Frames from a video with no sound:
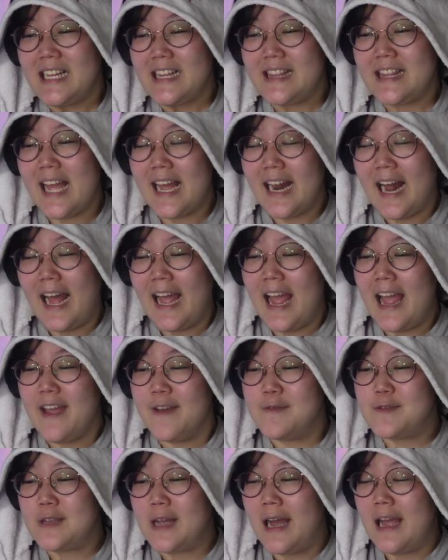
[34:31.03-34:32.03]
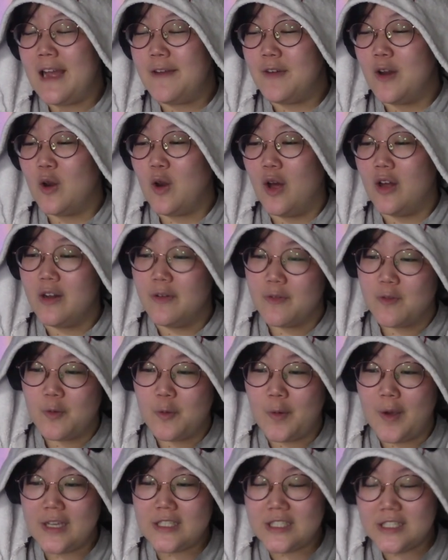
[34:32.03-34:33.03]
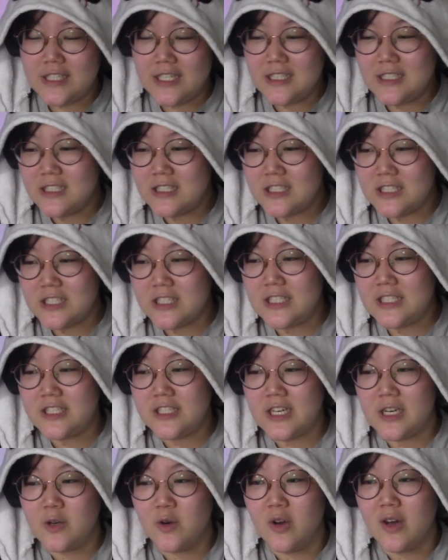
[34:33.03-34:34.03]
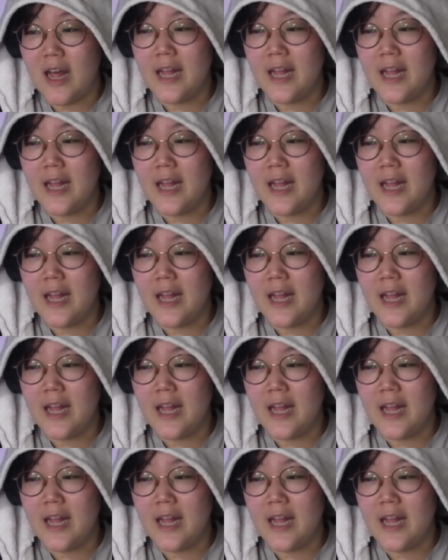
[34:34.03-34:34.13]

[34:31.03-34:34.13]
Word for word: that I have a lot of questions just in general.